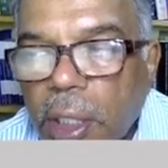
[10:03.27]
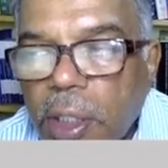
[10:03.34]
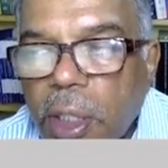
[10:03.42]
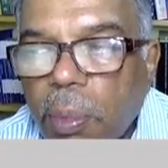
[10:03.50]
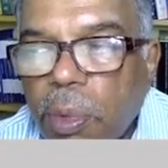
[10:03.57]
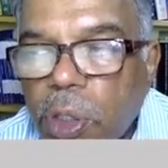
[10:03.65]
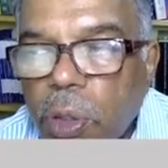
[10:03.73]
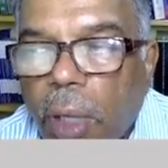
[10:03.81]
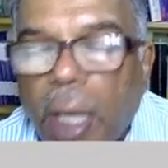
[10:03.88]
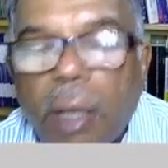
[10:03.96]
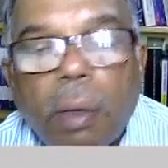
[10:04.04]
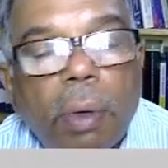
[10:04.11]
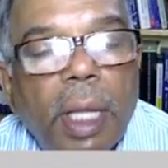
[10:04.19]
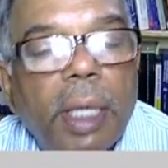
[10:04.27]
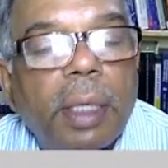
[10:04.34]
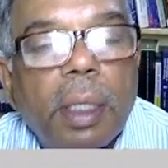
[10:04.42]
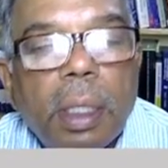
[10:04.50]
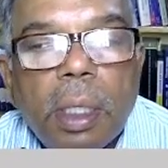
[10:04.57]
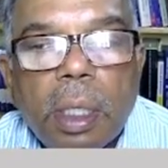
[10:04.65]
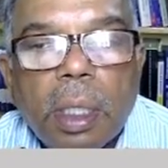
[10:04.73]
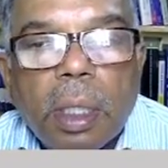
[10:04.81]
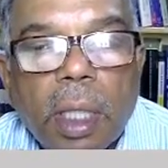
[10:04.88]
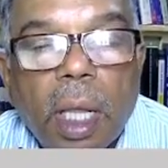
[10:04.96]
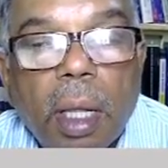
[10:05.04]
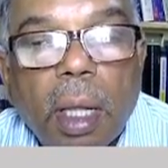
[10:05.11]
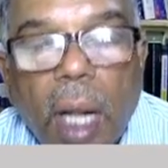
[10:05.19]
step is to calculate
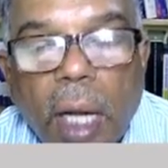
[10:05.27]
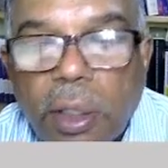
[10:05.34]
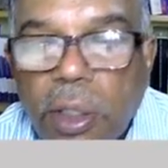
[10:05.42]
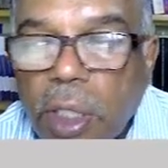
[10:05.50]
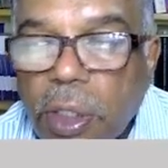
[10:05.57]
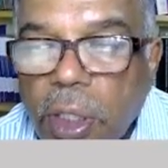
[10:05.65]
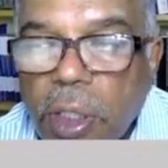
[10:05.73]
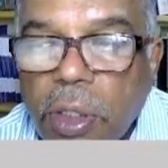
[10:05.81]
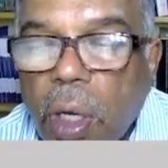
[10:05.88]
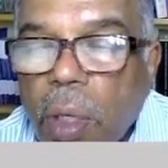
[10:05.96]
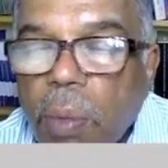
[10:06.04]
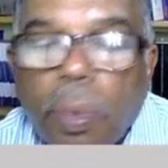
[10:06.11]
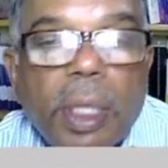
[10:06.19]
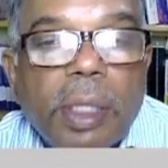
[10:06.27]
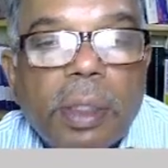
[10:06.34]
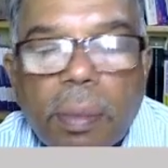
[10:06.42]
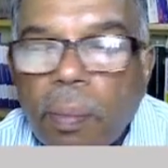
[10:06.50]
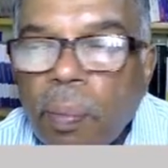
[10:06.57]
the adjusted stock price.